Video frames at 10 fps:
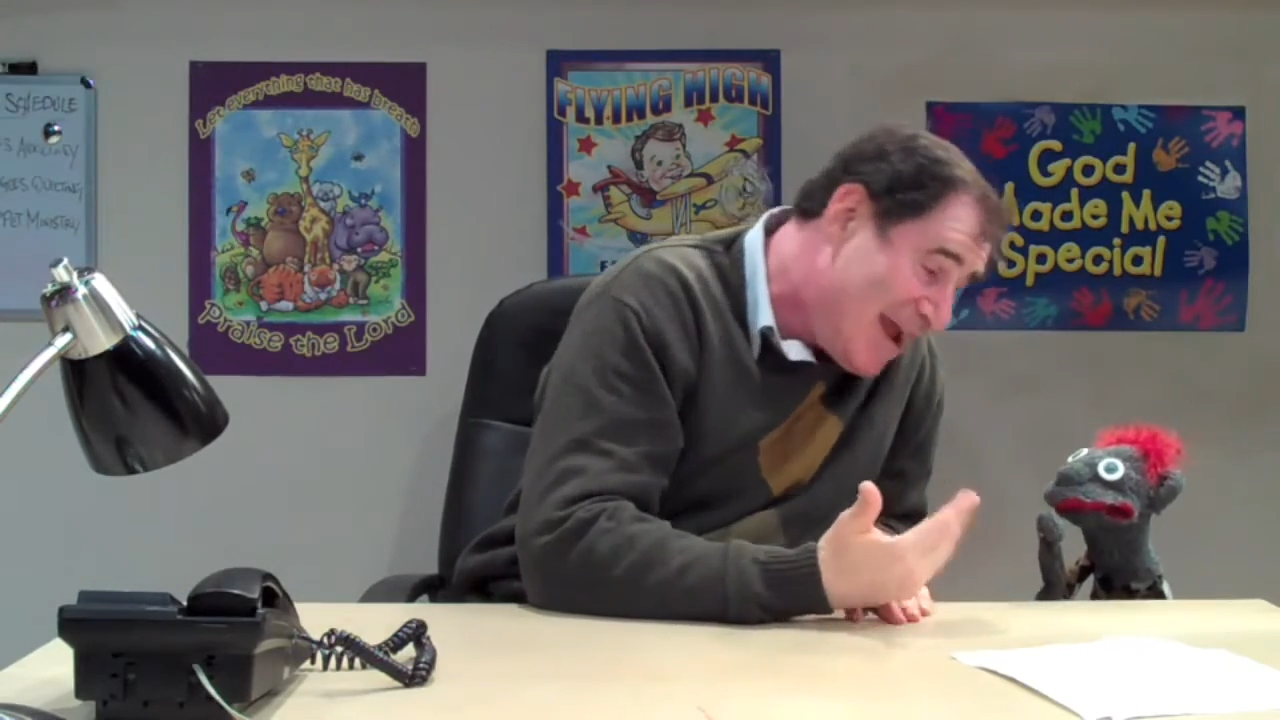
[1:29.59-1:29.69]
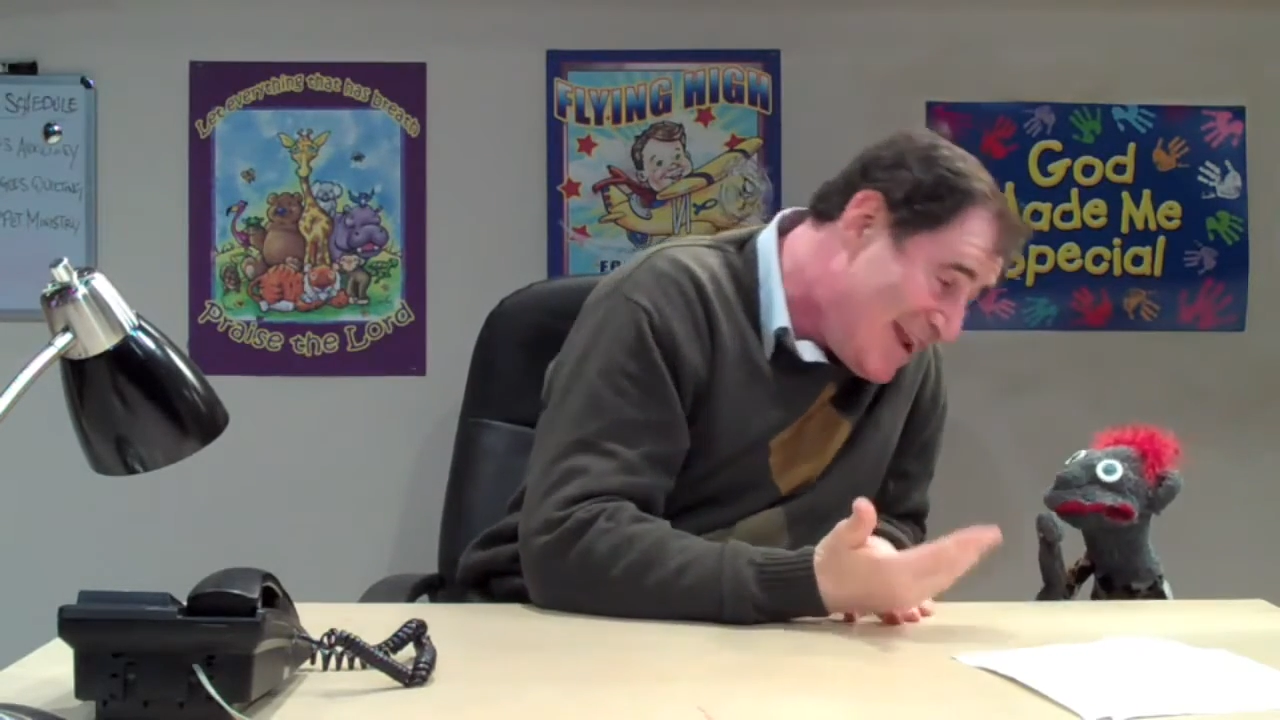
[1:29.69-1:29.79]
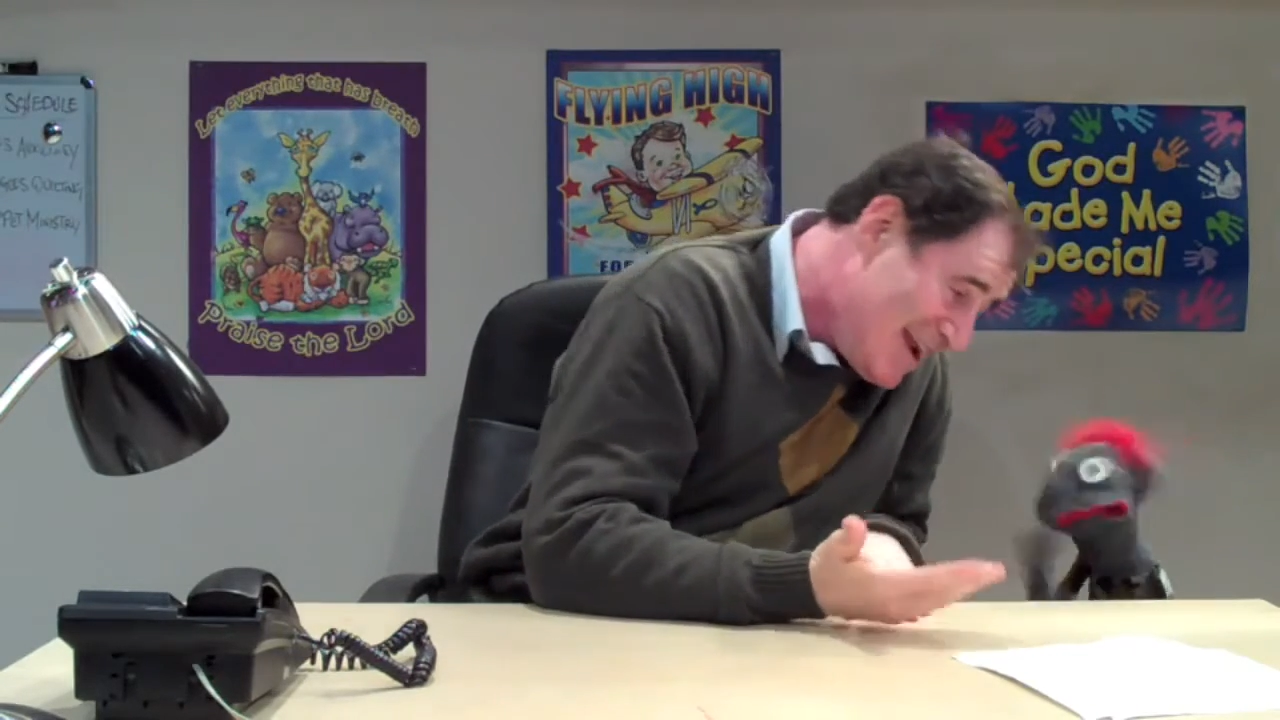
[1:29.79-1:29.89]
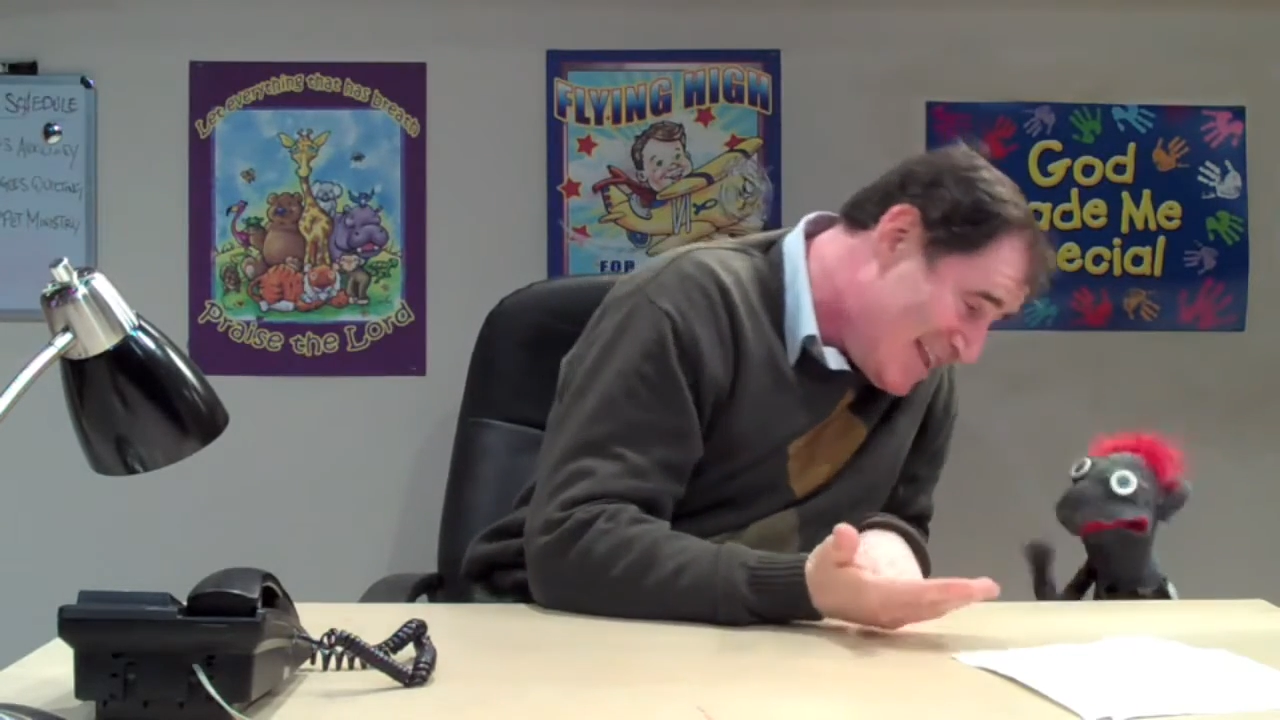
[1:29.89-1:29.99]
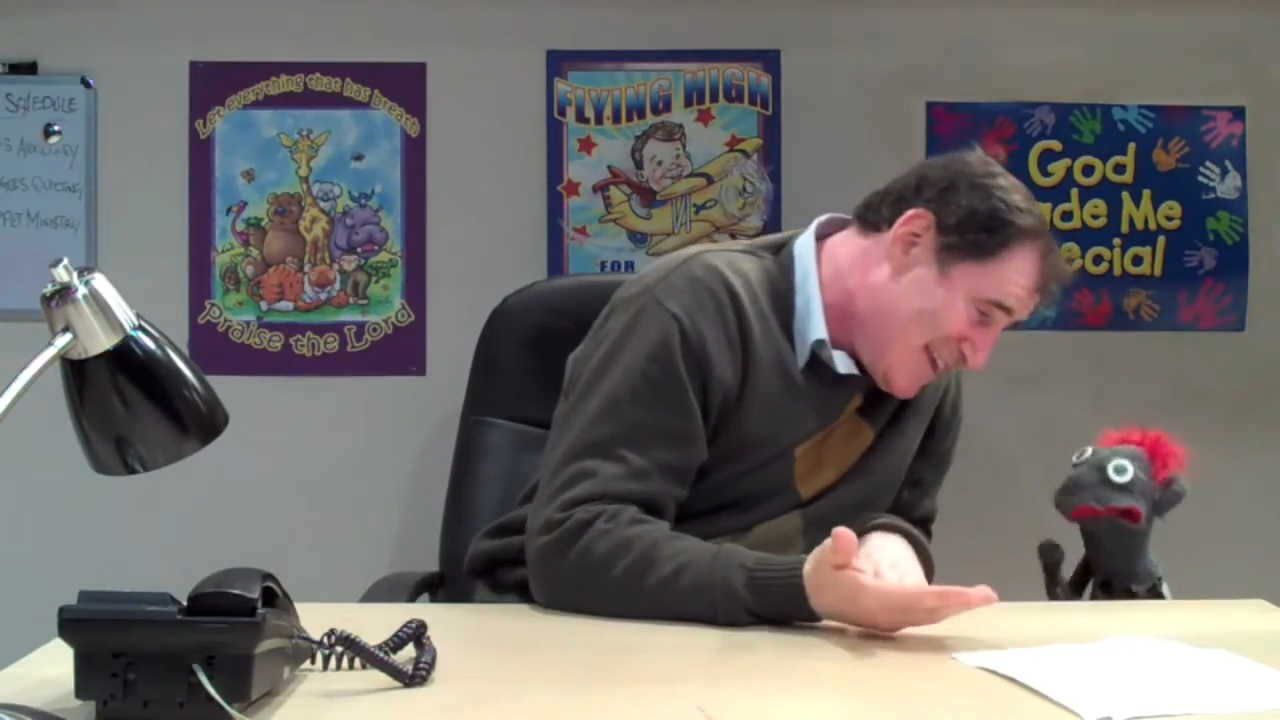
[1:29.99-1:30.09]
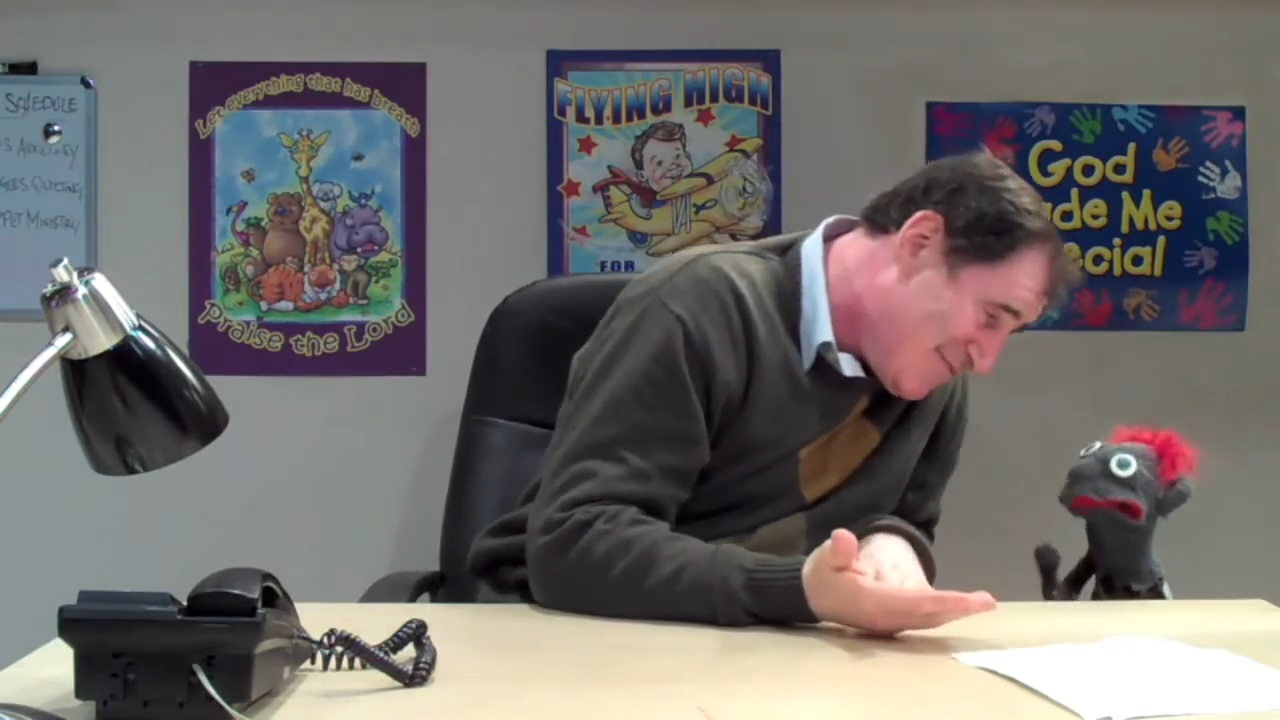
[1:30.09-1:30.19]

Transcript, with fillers: paid anything